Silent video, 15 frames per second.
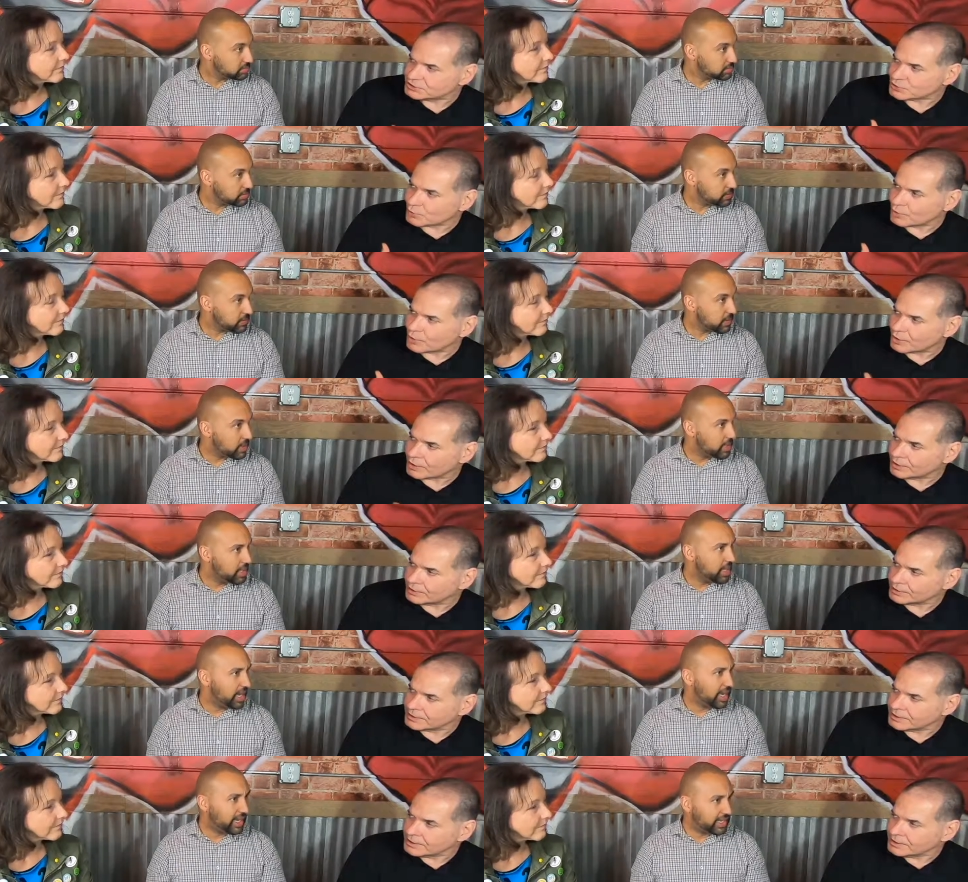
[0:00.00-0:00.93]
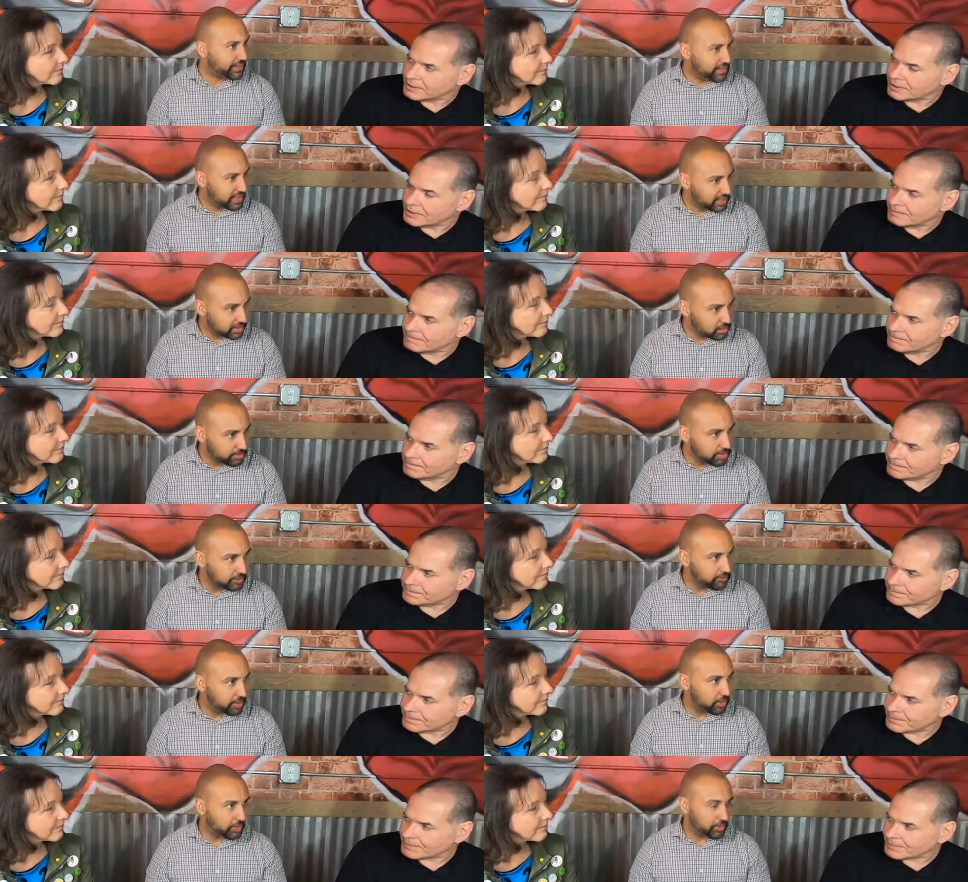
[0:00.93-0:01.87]
Speaker 1: or? I, I, think a little bit of
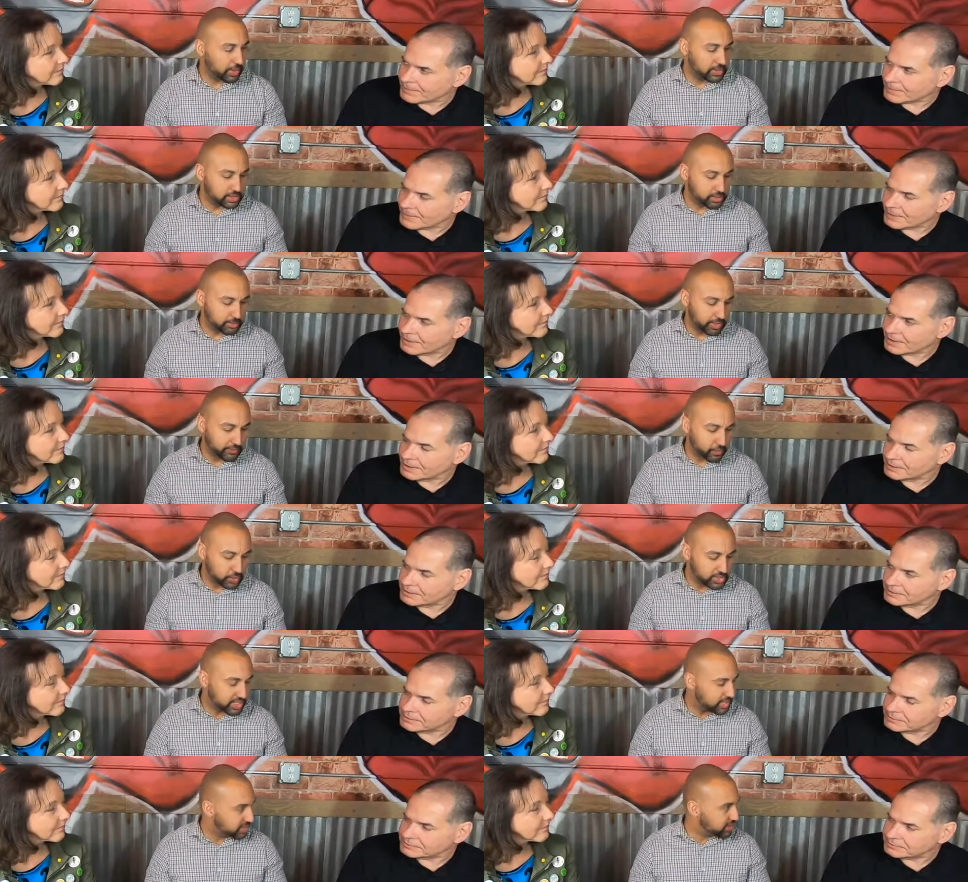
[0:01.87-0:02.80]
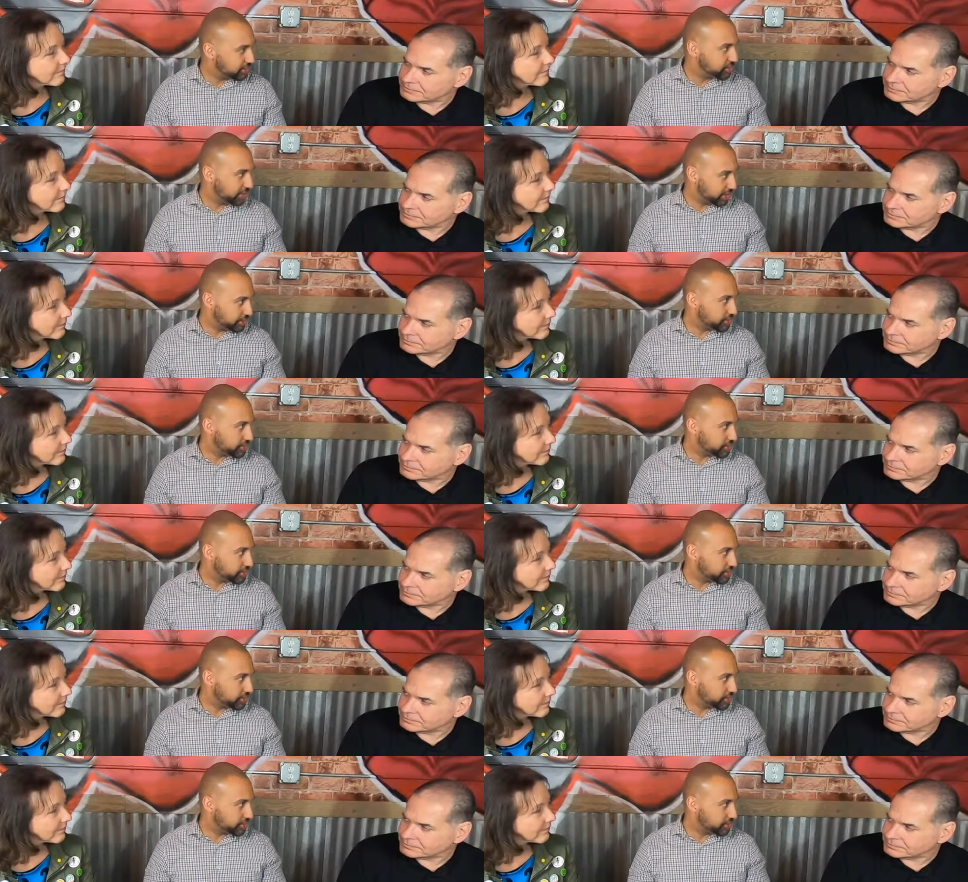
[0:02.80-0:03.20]
both, right? So, my forte is education.